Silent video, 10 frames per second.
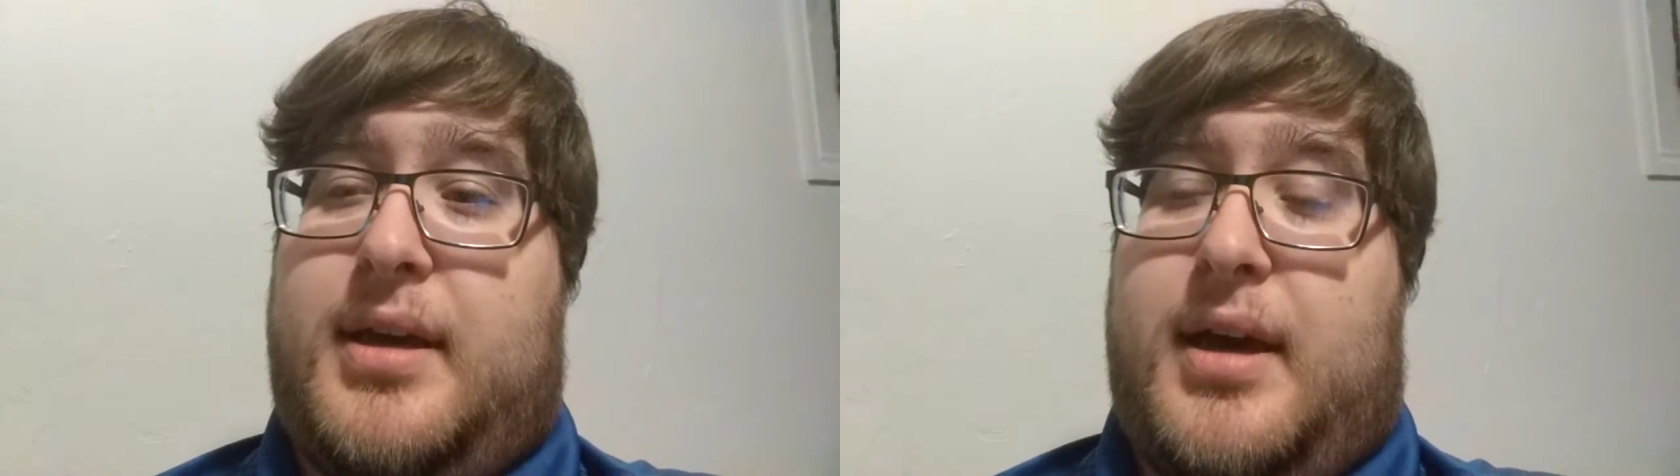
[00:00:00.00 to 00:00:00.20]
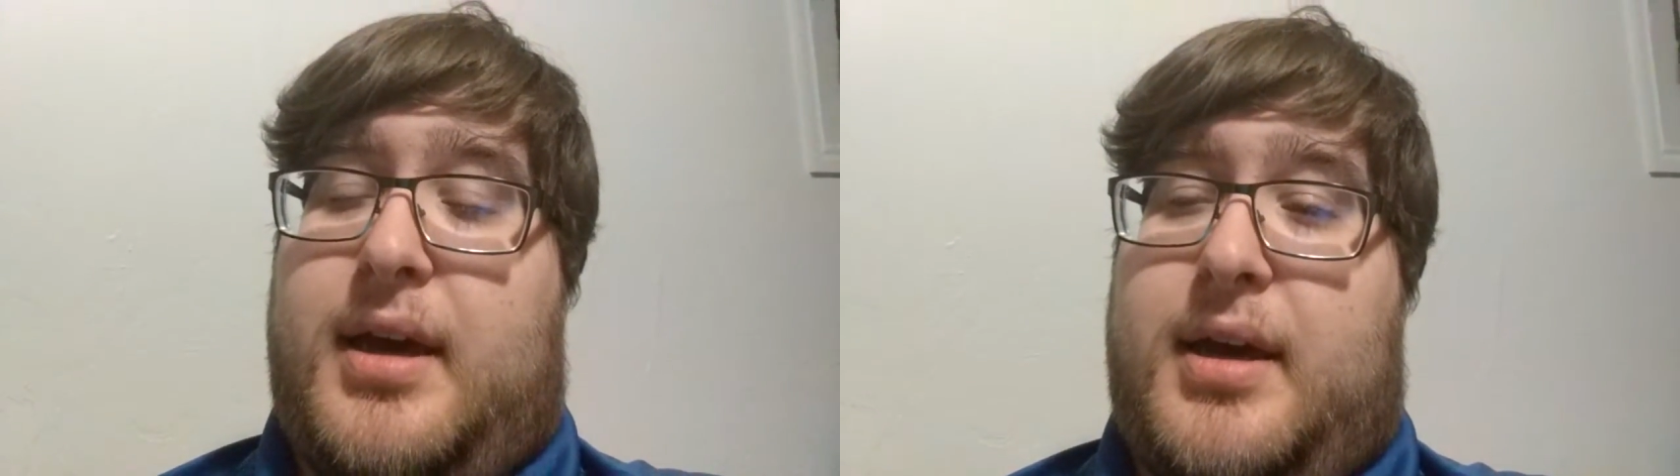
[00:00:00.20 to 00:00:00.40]

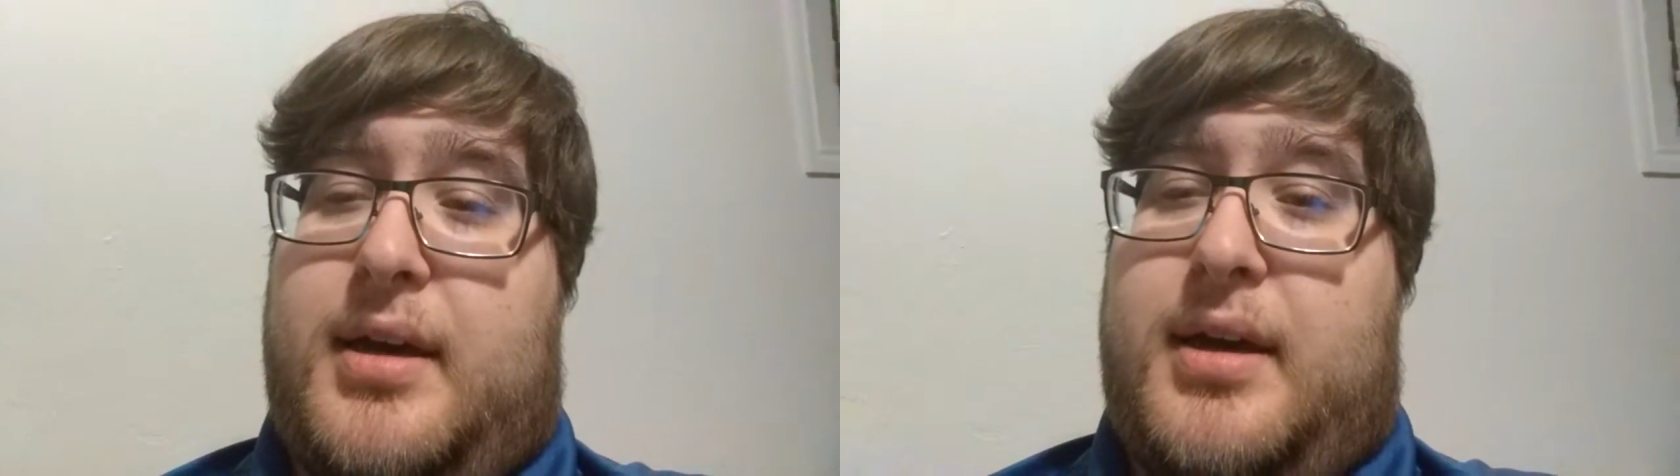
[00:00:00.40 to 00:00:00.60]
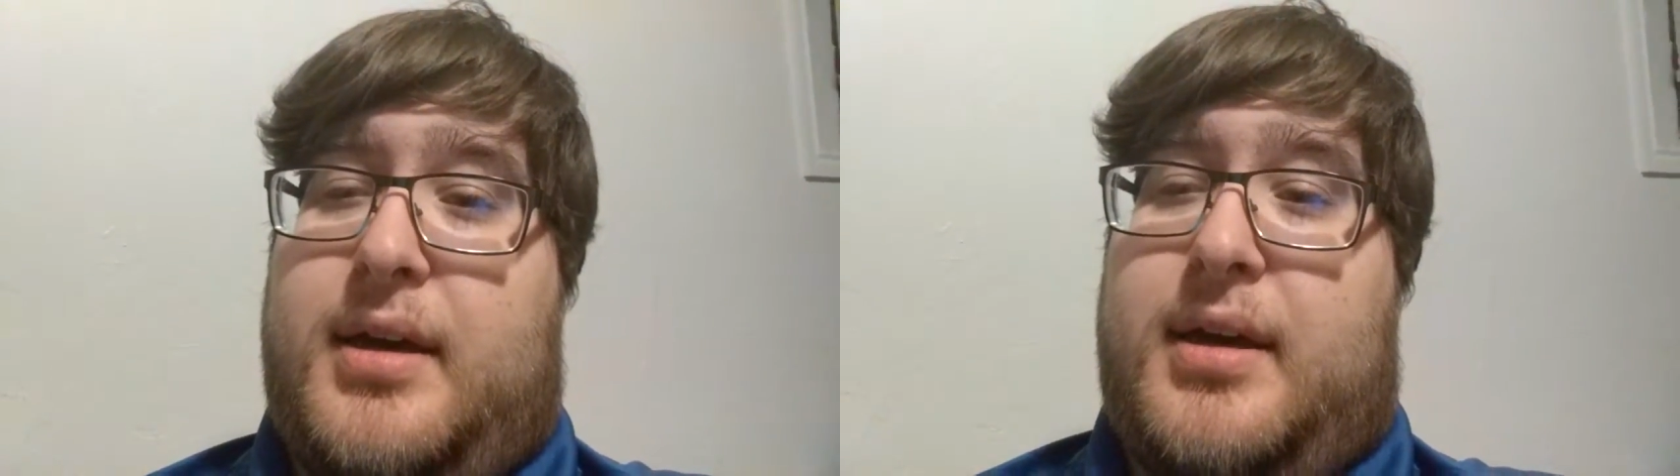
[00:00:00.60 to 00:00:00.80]

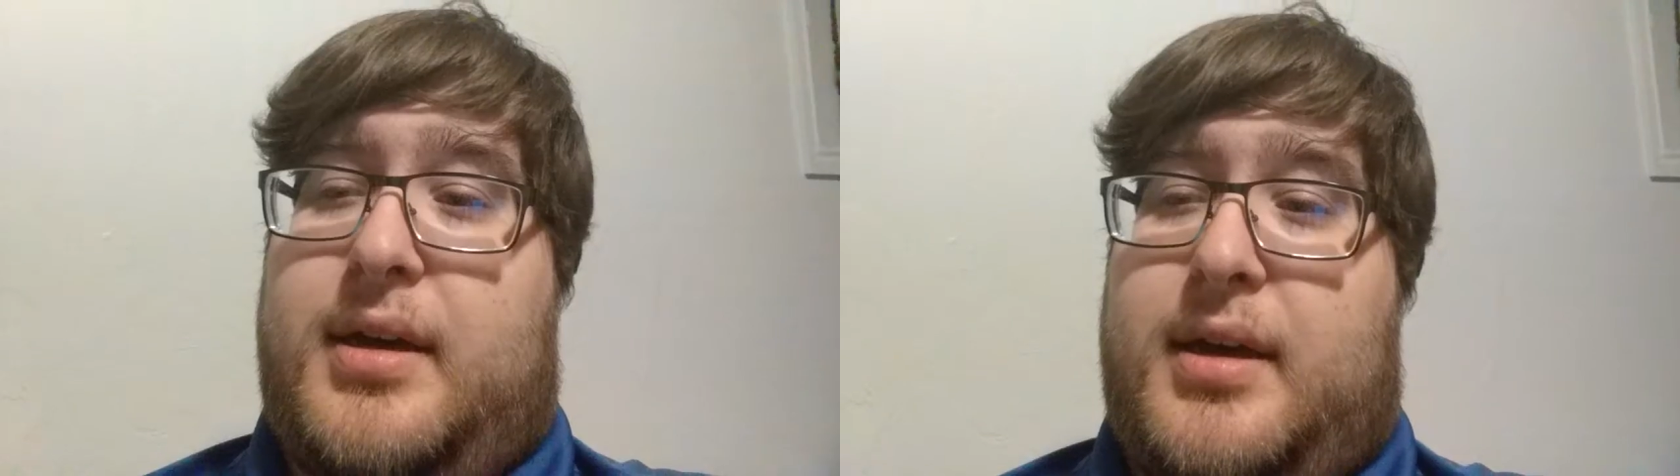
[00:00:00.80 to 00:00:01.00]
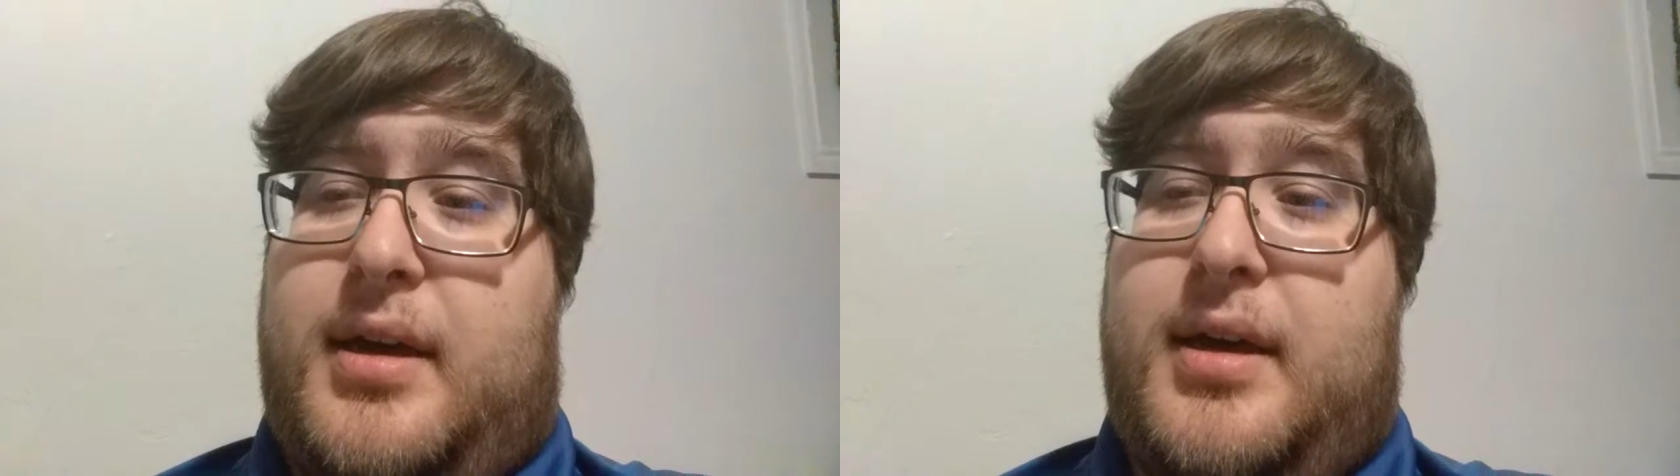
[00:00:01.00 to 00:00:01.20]
uh,